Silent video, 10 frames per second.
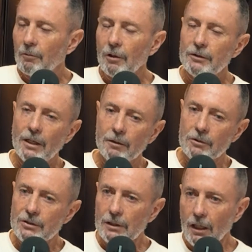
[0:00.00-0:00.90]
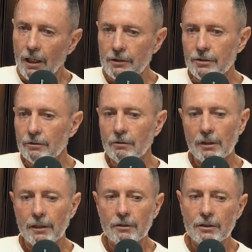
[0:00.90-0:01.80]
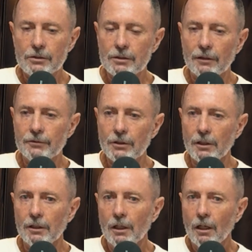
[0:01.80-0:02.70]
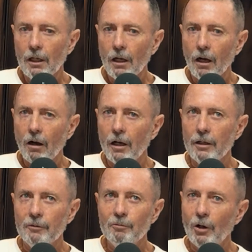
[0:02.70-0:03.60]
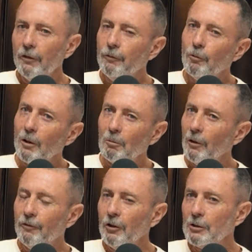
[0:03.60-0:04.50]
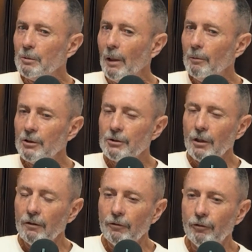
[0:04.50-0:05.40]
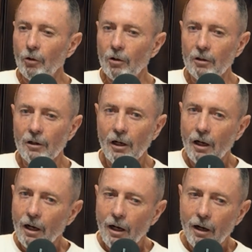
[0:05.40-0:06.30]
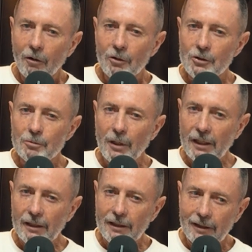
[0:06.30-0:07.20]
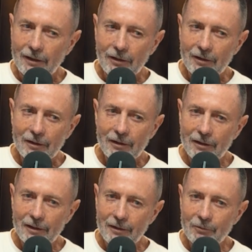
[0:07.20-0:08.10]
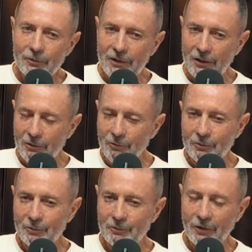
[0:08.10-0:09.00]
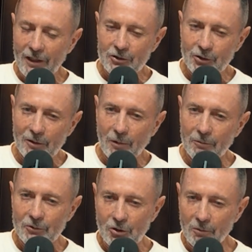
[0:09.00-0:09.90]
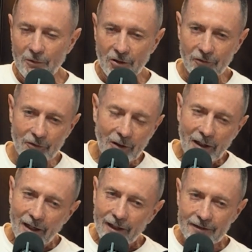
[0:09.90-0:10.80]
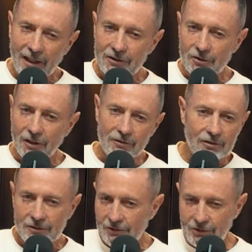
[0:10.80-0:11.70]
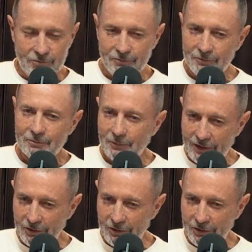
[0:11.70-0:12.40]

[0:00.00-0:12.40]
my dad was a glass and all that kind of stuff. So one of my first memories around 4 was being down the factory. Mum dropped me off and Dad's like, just be